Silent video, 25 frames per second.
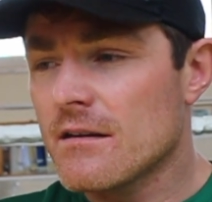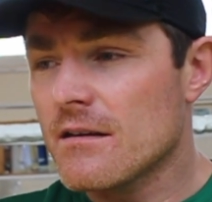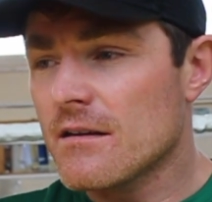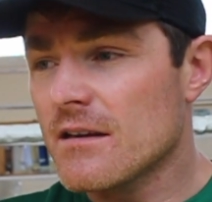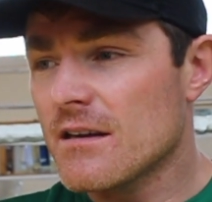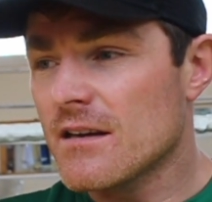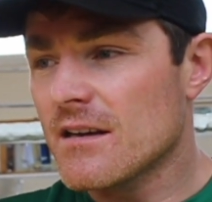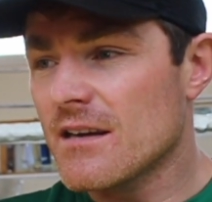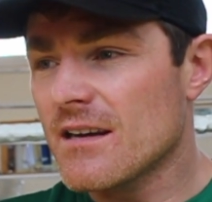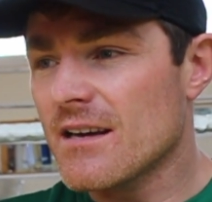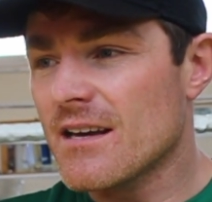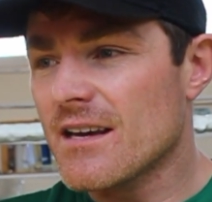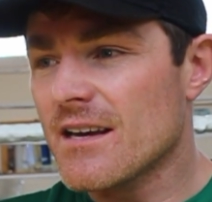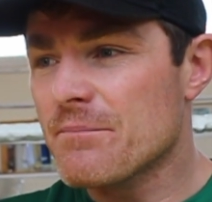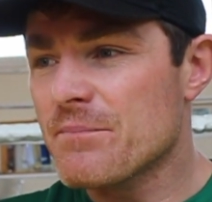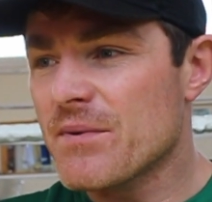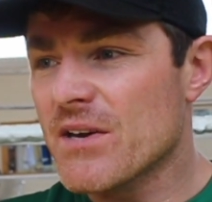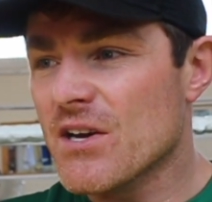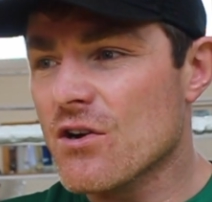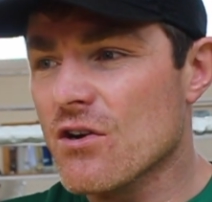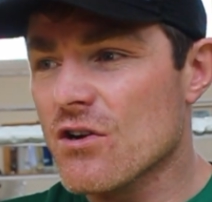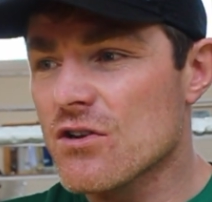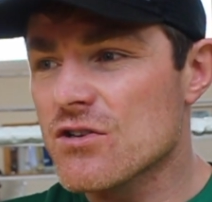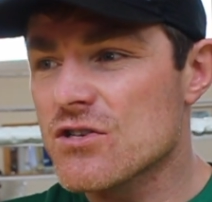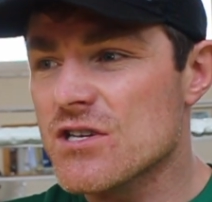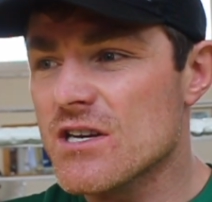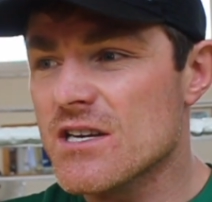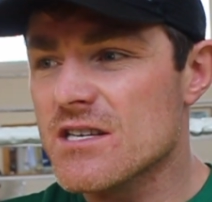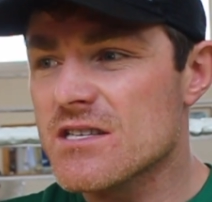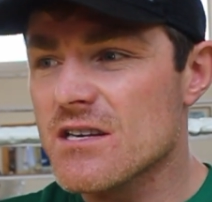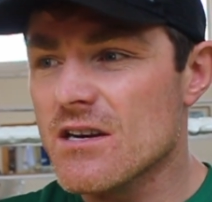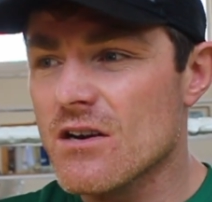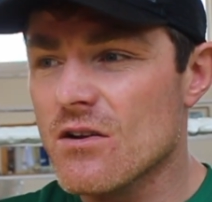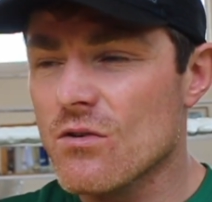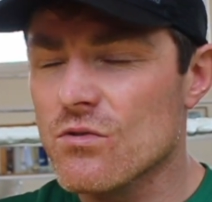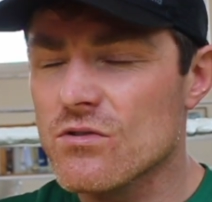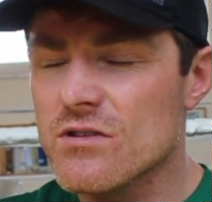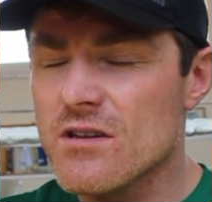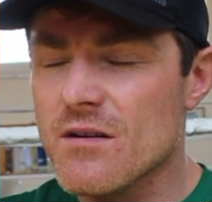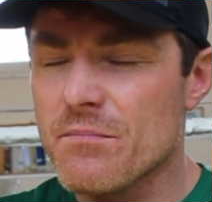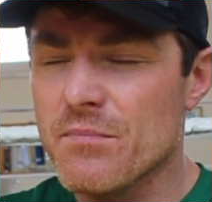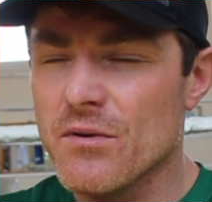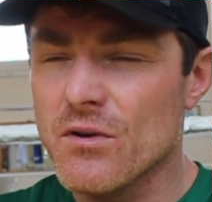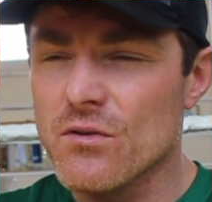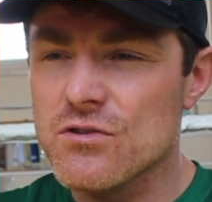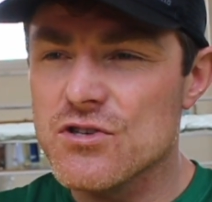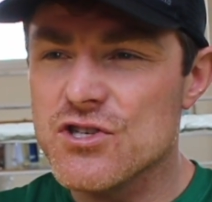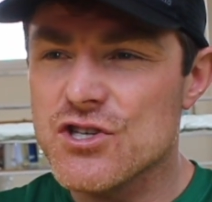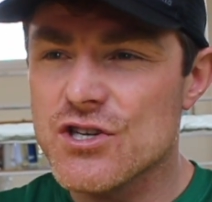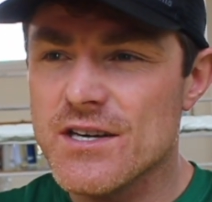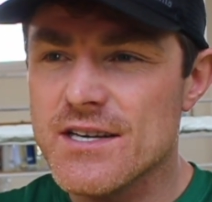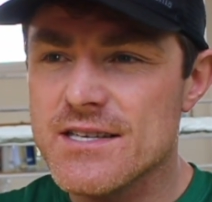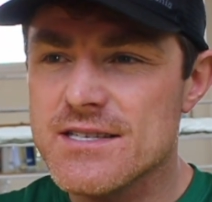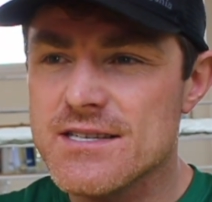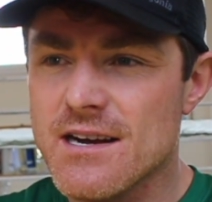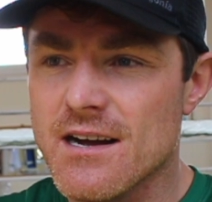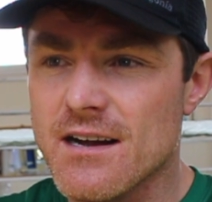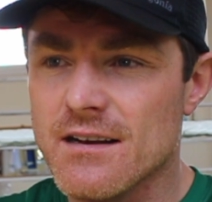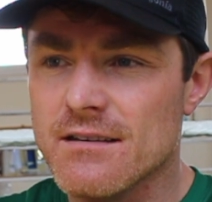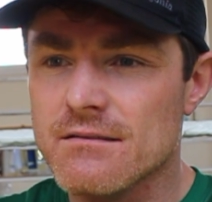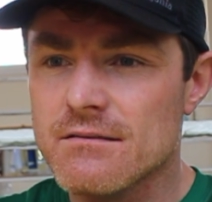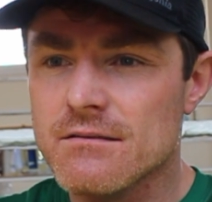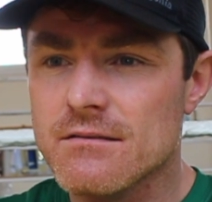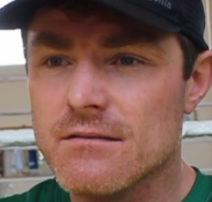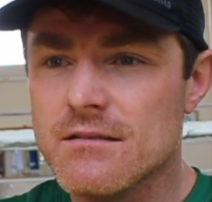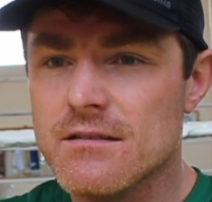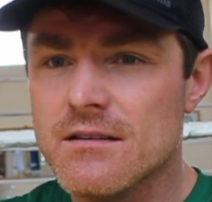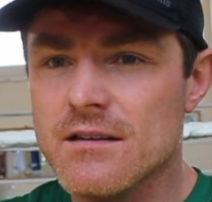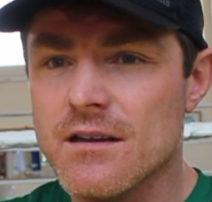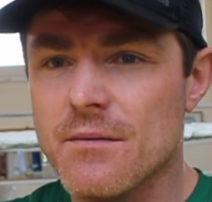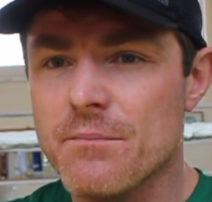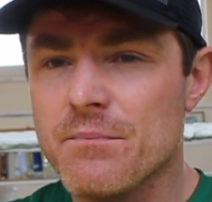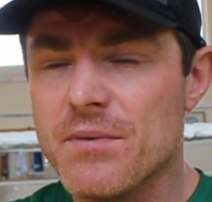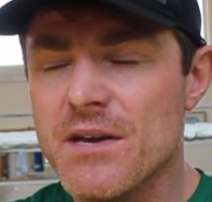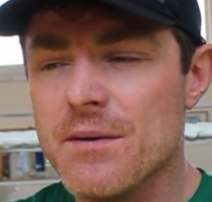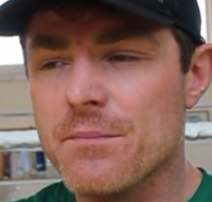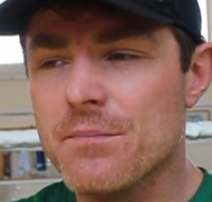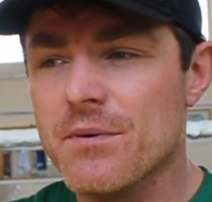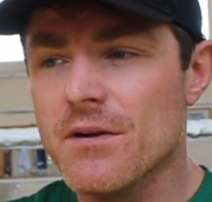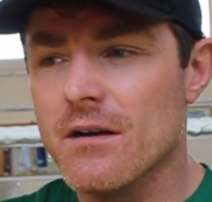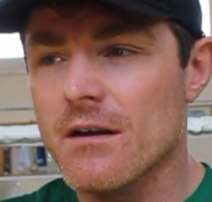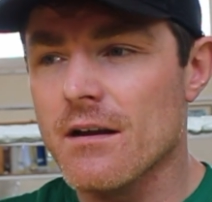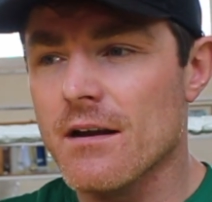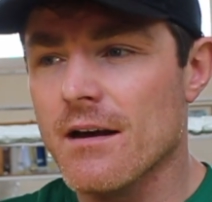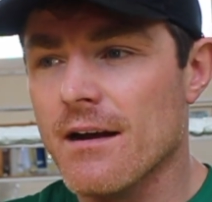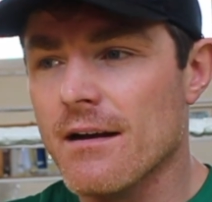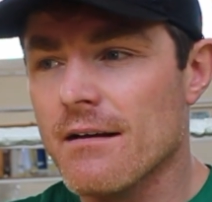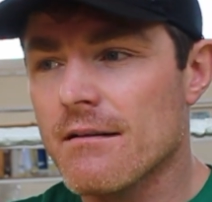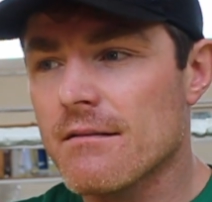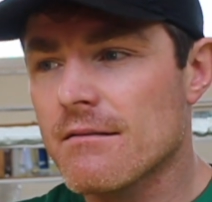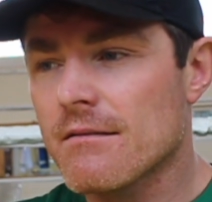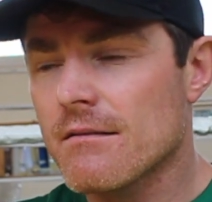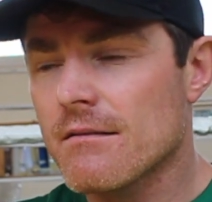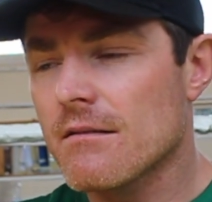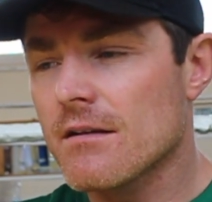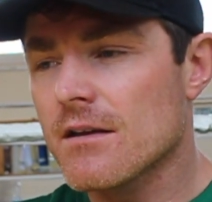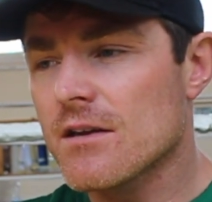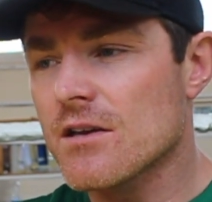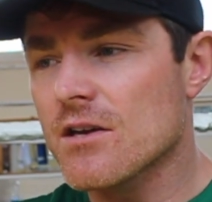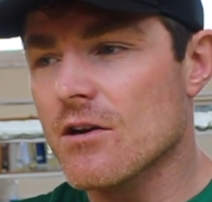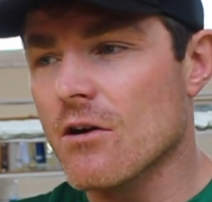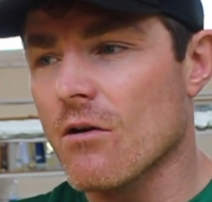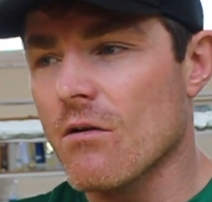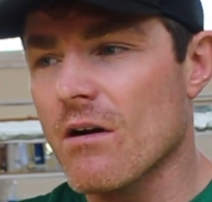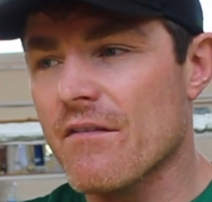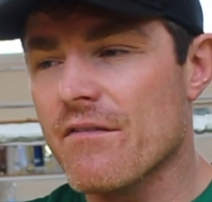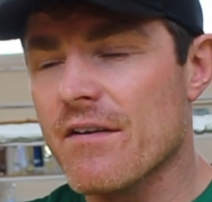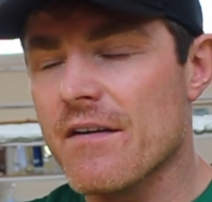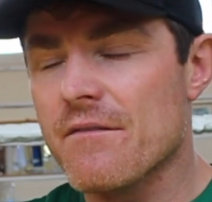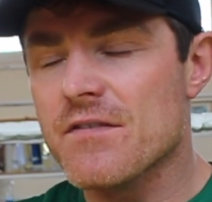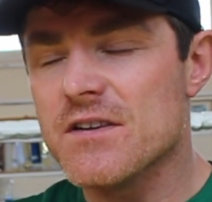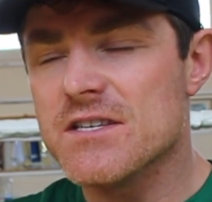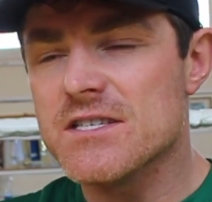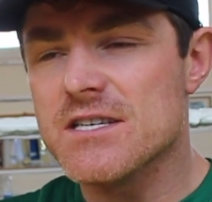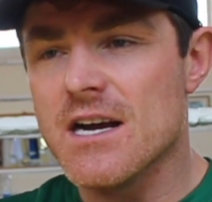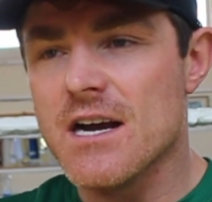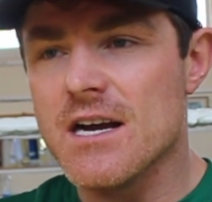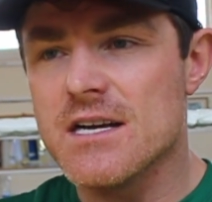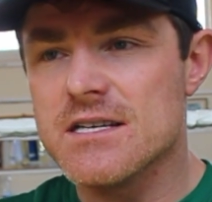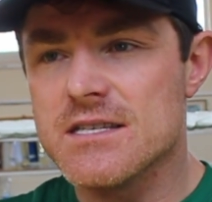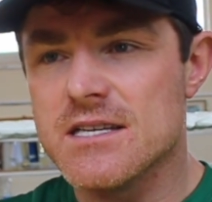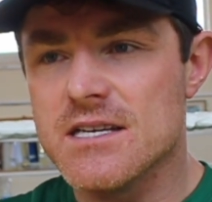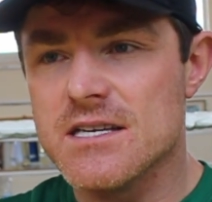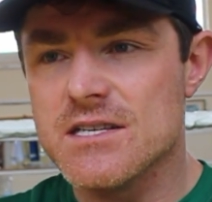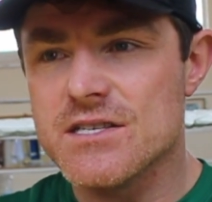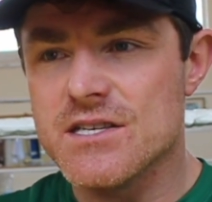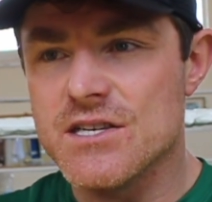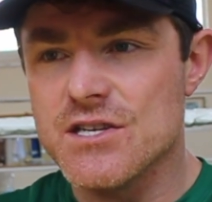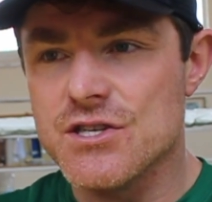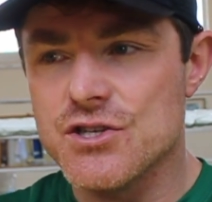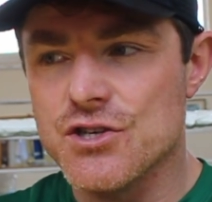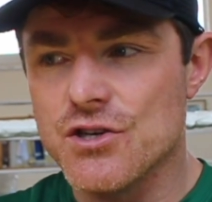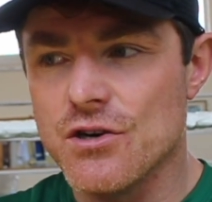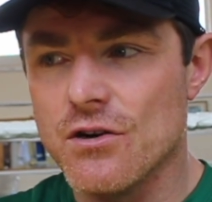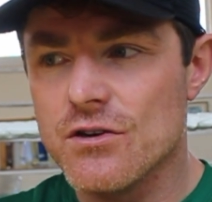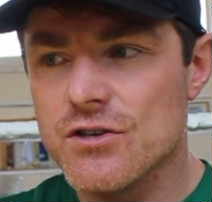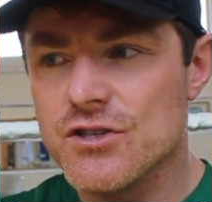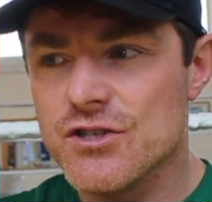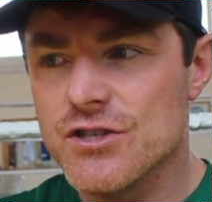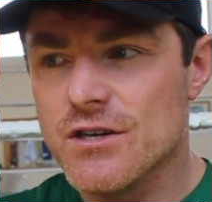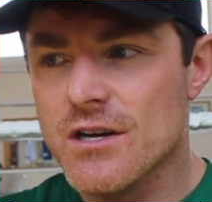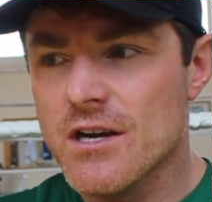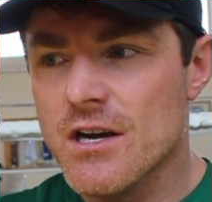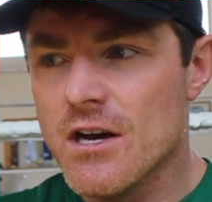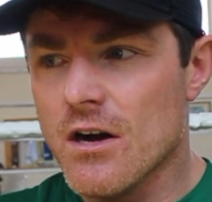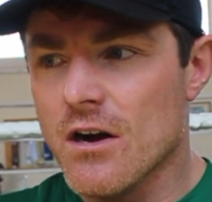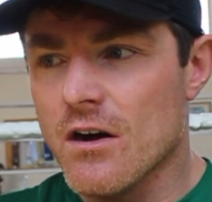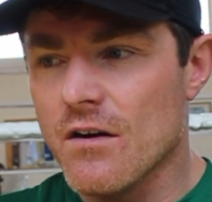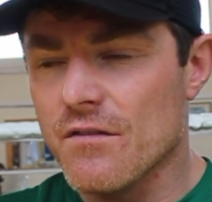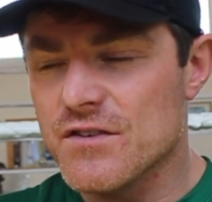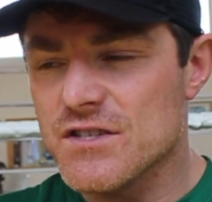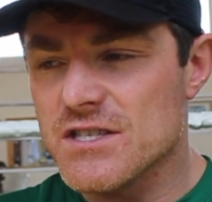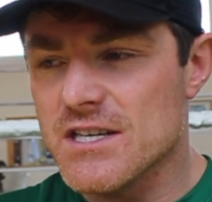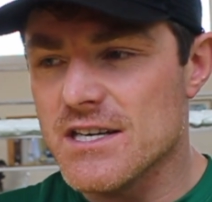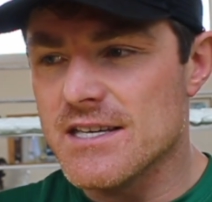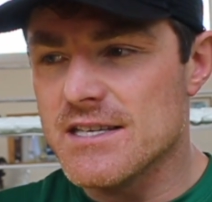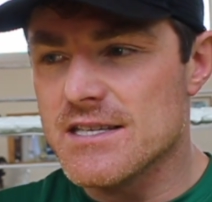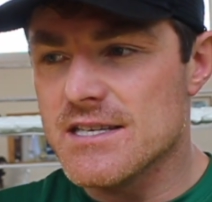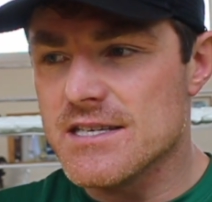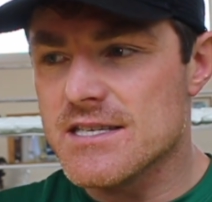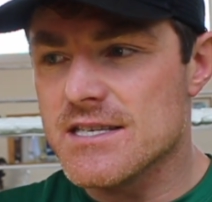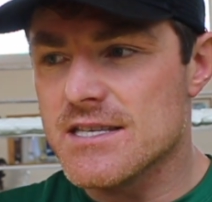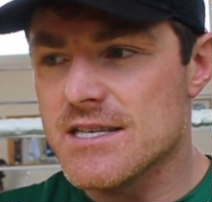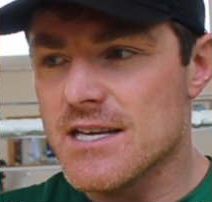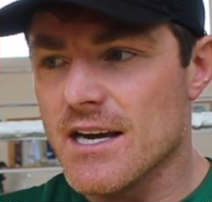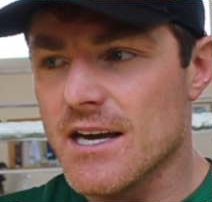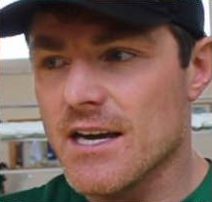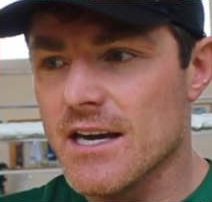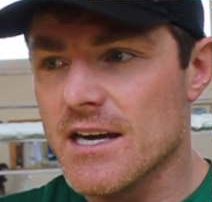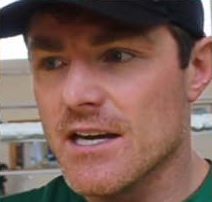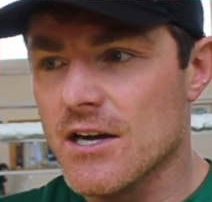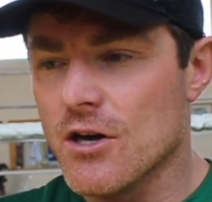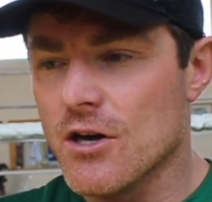Yeah, because it's a load of bullshit, and the people that, you know, I've emphasised this to Josh, obviously the stick he